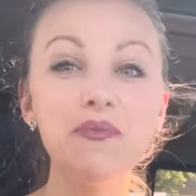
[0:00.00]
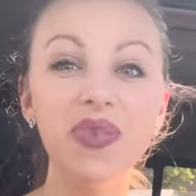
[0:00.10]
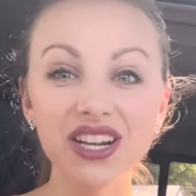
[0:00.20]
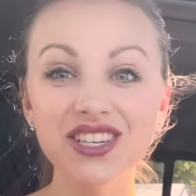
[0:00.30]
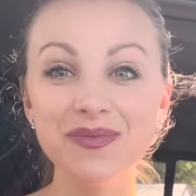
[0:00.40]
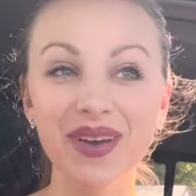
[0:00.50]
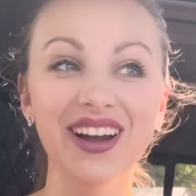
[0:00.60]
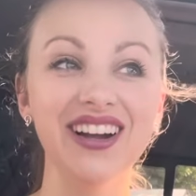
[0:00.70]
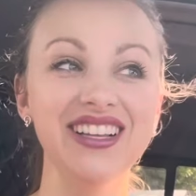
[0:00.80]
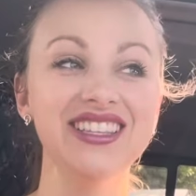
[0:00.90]
bunch of
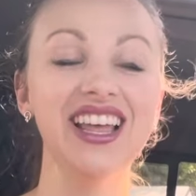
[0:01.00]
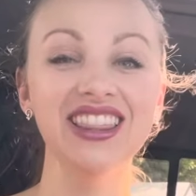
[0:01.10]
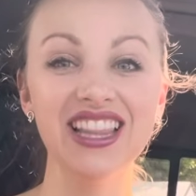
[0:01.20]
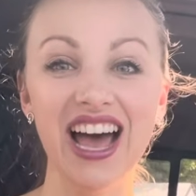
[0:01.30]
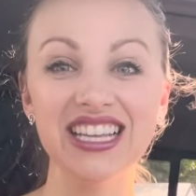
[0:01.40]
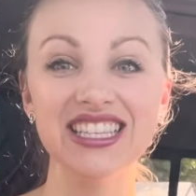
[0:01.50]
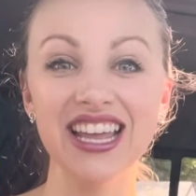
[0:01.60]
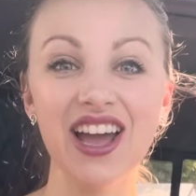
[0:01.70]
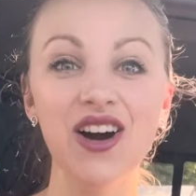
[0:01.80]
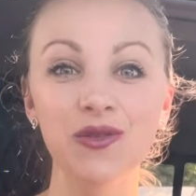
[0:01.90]
berries that last
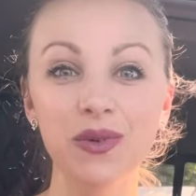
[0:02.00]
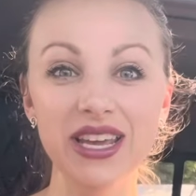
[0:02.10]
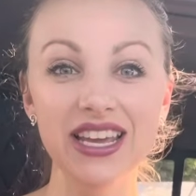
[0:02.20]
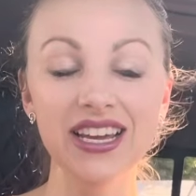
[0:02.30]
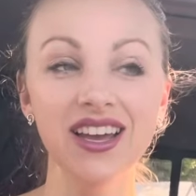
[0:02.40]
like a week